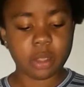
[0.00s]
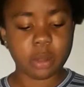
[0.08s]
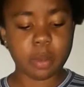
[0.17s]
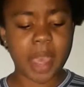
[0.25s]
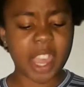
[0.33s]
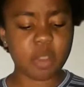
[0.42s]

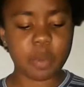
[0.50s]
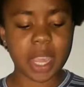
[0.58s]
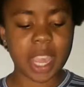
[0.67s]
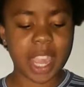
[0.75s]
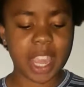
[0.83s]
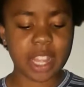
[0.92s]
The back of my
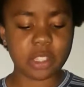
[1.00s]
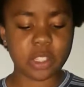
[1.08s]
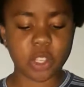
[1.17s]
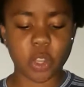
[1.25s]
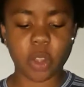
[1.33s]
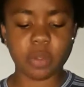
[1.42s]
hand
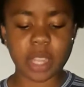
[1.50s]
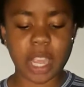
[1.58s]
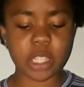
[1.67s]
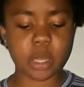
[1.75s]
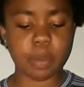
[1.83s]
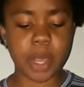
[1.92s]
served
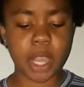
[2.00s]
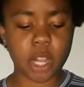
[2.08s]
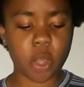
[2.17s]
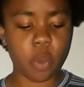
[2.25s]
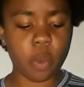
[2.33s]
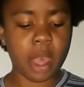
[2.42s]
as a
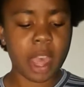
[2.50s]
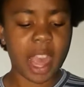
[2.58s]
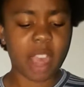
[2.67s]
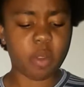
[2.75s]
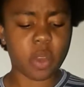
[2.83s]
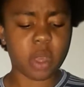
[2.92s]
pillow.
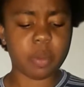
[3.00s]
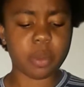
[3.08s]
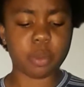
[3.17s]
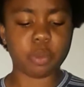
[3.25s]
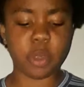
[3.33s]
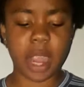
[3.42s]
I woke up
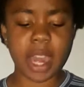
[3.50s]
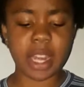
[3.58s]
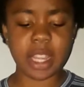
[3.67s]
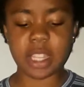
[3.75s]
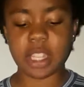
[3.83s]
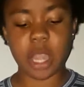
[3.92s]
with red
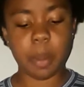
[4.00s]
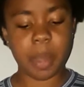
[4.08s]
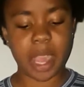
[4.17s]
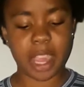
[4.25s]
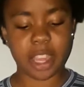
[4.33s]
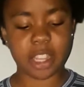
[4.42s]
and numb
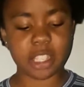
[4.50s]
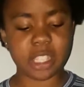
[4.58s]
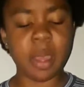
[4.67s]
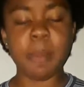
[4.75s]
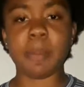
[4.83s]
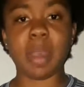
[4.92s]
hands.
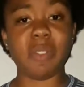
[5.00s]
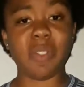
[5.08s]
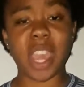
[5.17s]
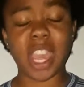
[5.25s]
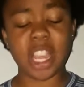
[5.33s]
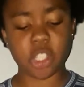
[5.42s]
My
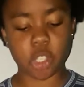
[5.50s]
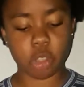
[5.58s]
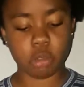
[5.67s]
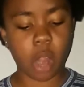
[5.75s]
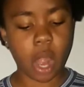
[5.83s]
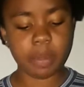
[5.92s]
veins
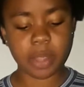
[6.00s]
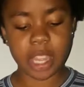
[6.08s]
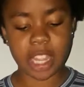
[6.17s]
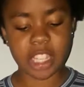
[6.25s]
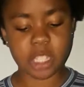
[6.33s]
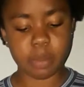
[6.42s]
throbbed
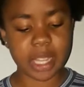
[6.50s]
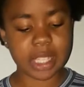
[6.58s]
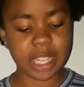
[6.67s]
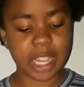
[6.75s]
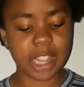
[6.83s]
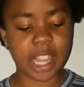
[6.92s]
against my
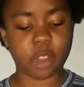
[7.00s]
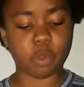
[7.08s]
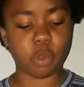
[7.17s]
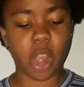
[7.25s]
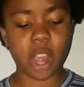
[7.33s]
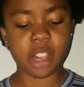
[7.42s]
skin
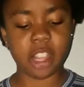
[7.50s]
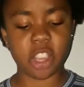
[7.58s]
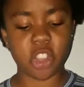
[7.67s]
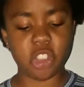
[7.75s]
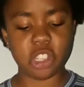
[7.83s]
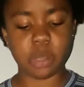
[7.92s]
like wrongly
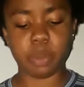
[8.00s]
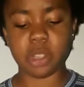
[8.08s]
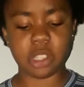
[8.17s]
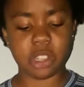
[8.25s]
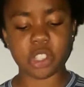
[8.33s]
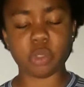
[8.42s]
accused
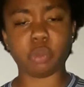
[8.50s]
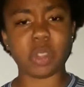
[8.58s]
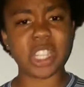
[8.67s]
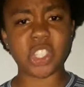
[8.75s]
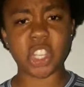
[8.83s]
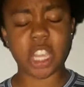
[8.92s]
prisoners
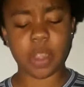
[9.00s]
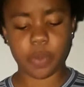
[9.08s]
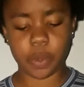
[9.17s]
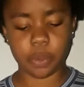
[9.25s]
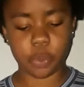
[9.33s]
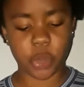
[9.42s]
reaching
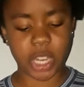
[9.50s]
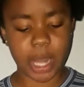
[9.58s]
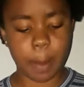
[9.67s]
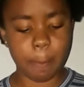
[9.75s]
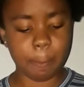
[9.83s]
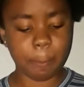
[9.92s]
for
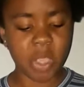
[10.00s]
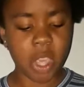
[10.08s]
freedom.